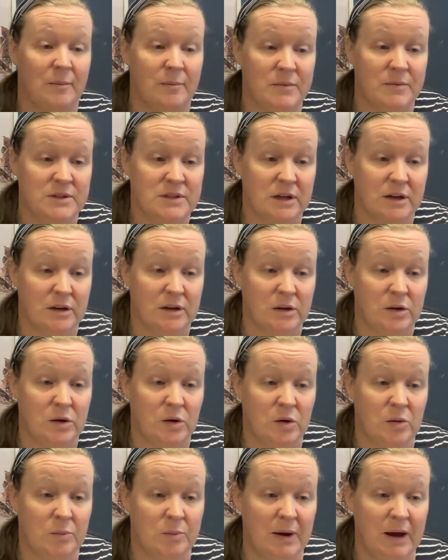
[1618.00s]
So
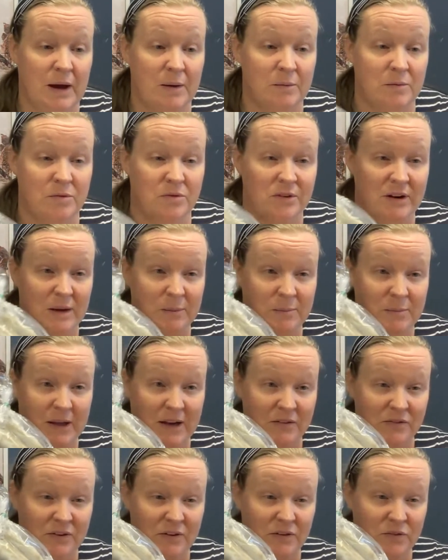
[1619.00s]
your pet will really
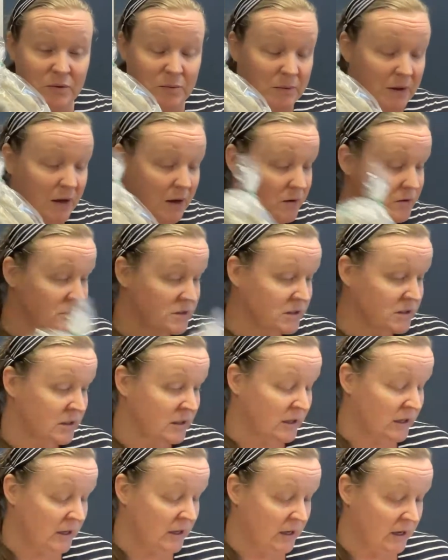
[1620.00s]
benefit from those.
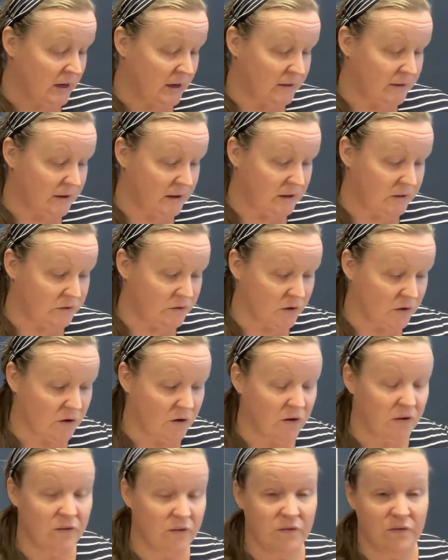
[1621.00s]
And then you've got
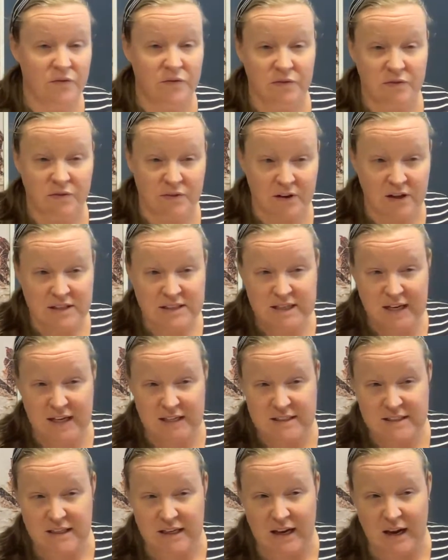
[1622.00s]
a
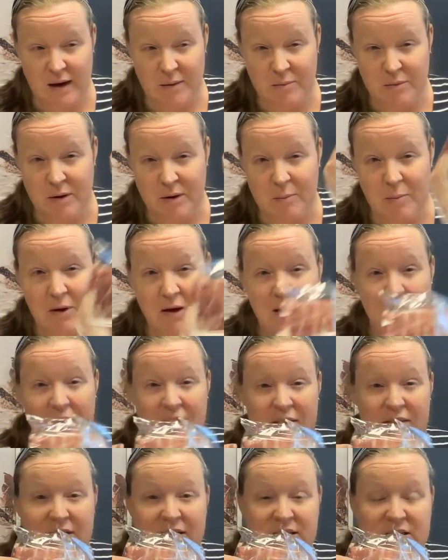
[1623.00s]
tasty lamb rib.
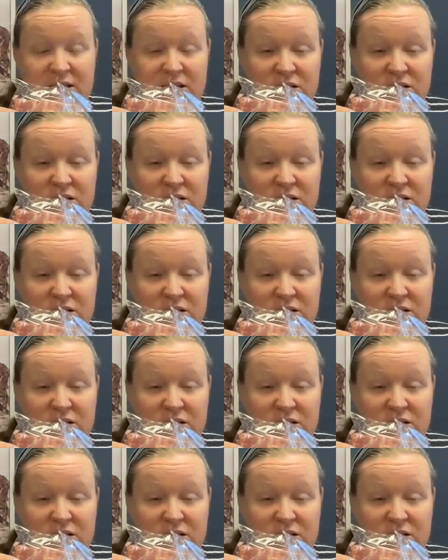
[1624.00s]
This is